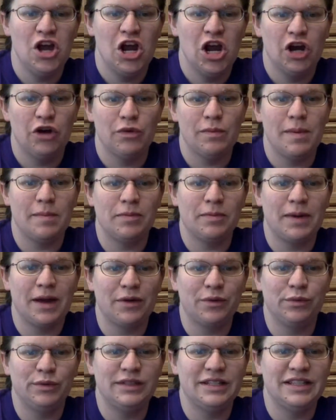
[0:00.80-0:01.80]
Remember back when
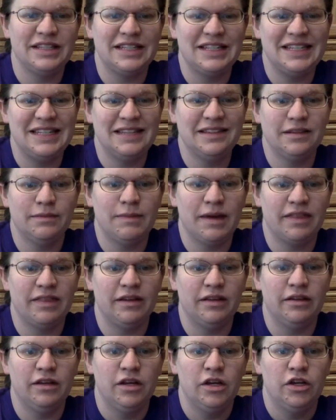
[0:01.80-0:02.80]
we did the disc
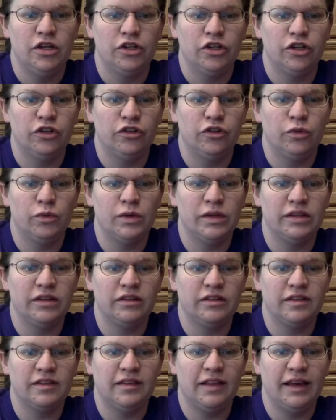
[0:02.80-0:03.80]
method, you're going to do one little
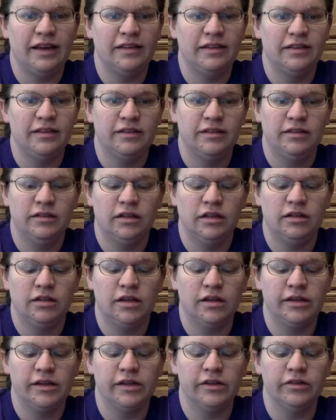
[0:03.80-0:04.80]
slice along
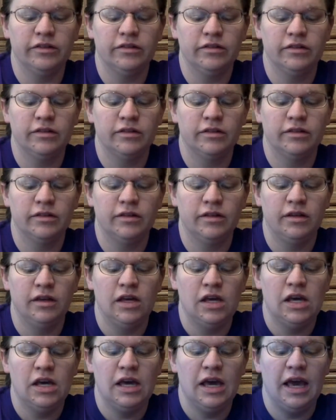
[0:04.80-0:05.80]
here.
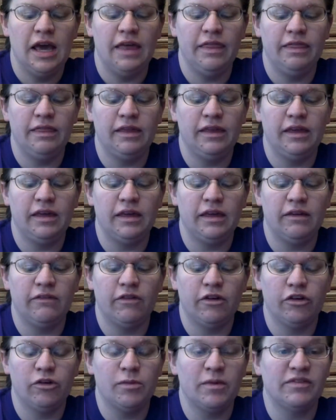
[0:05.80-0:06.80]
And the
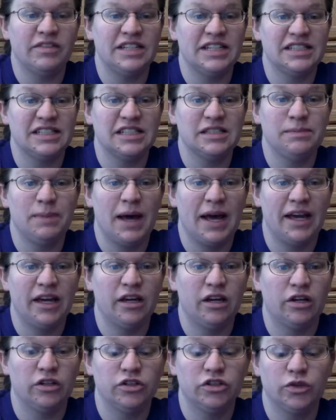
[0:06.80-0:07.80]
volume of a disc is pi
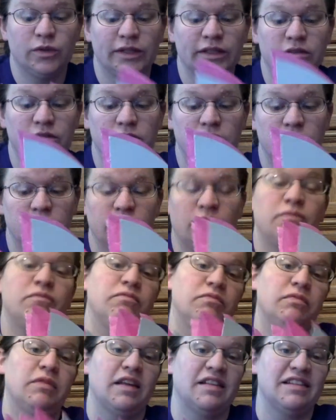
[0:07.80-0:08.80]
r squared
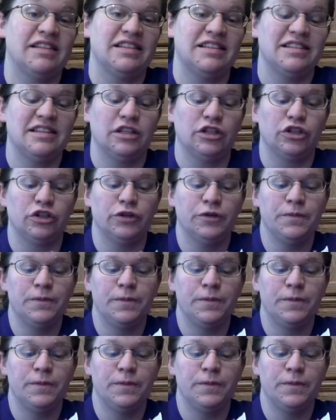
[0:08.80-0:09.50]
because it's a cylinder.